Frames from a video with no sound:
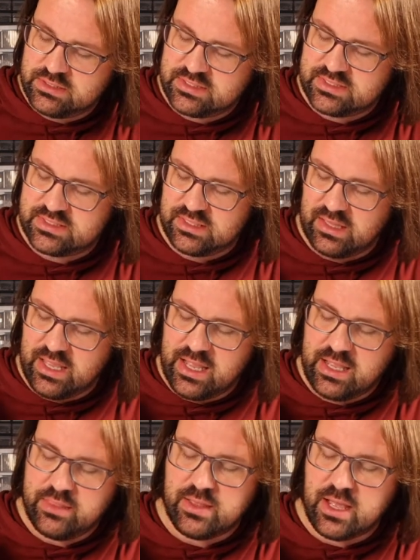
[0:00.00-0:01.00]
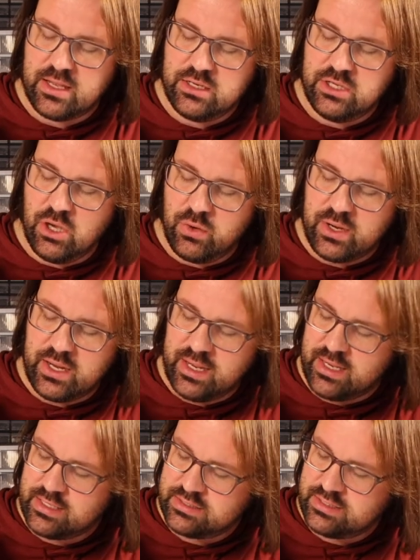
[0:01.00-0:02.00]
sleigh that Yoda
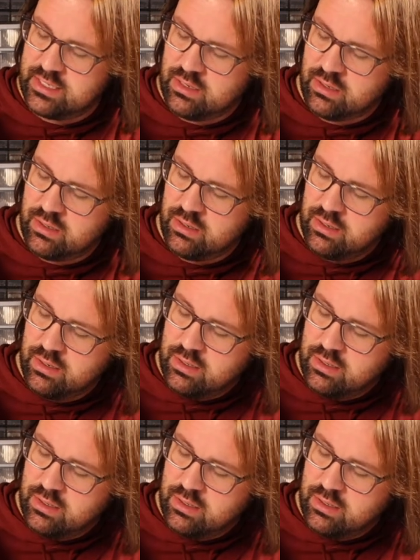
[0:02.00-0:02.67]
has here,